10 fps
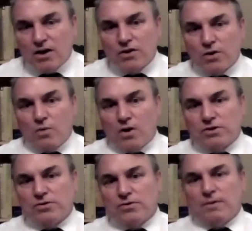that
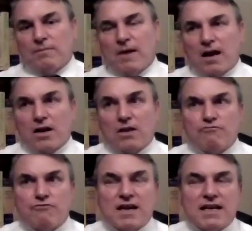want to
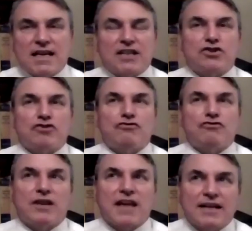really
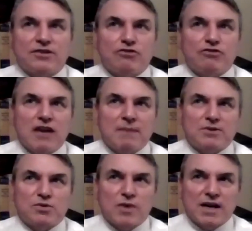get to
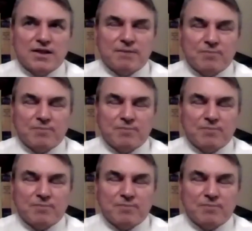grips with